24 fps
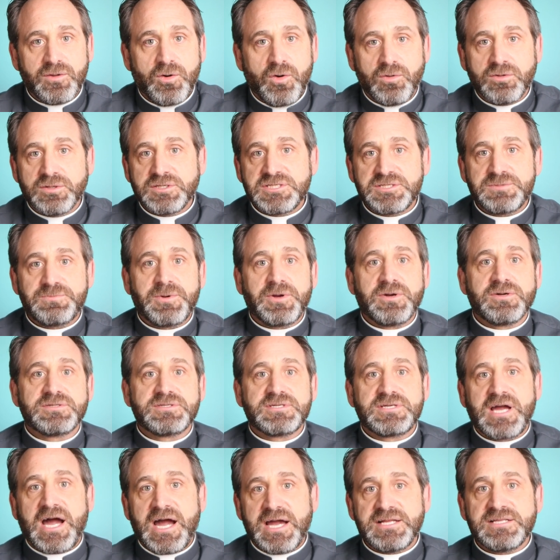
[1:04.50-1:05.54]
the Holy
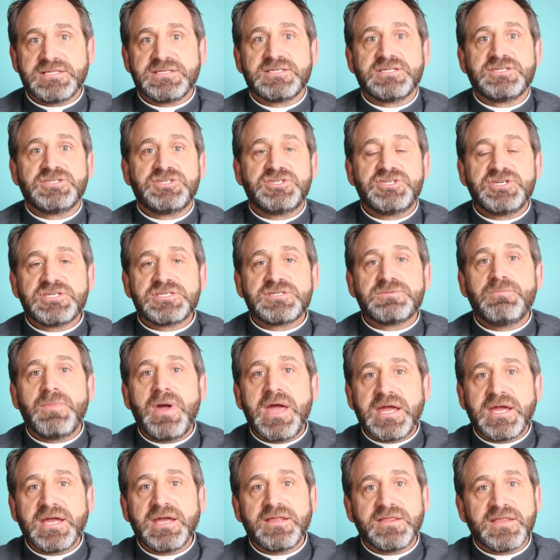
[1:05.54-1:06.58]
Spirit's guidance and just
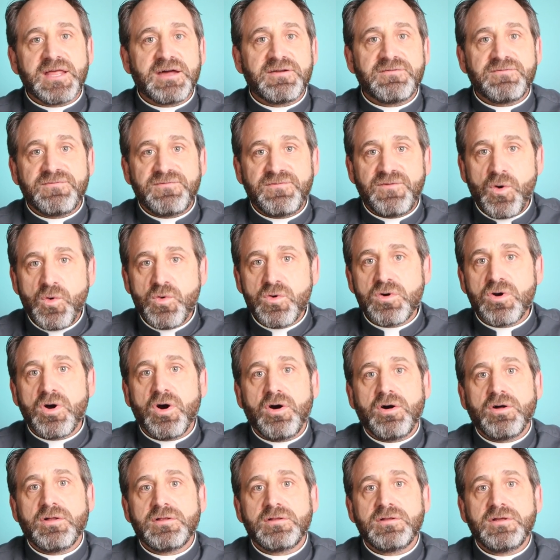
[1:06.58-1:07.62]
making that phone
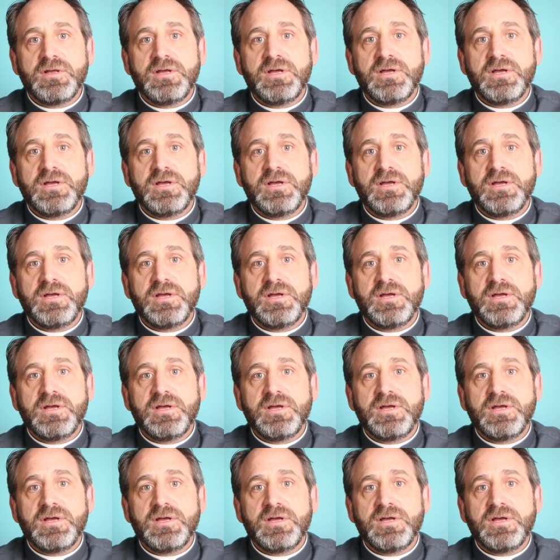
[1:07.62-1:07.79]
call.